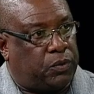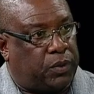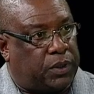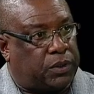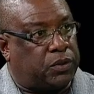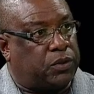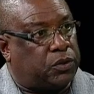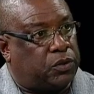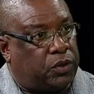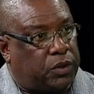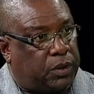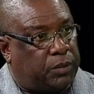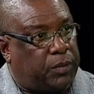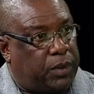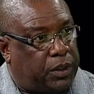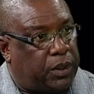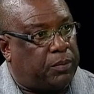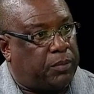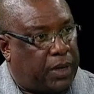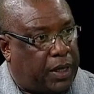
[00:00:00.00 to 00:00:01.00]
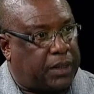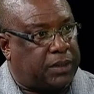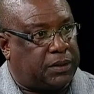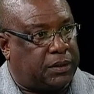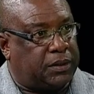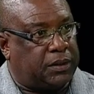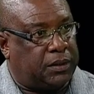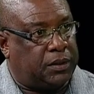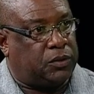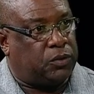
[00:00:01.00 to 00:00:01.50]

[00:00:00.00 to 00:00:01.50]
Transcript: US or 30 million max,